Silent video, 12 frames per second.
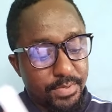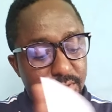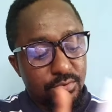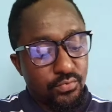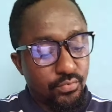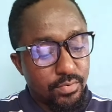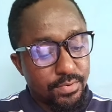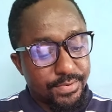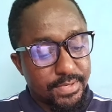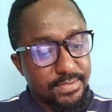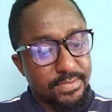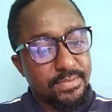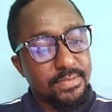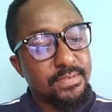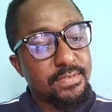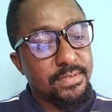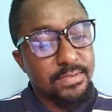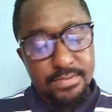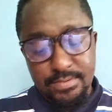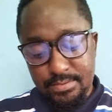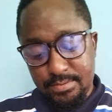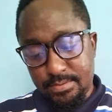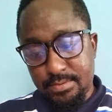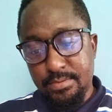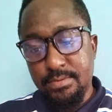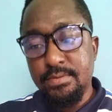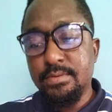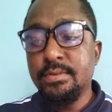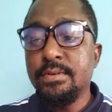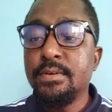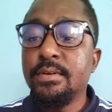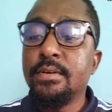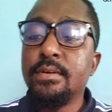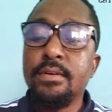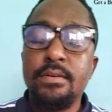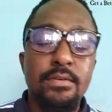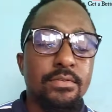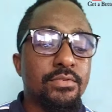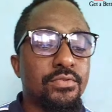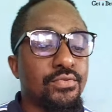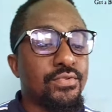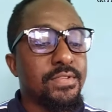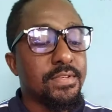Page two hundred sixty-six, two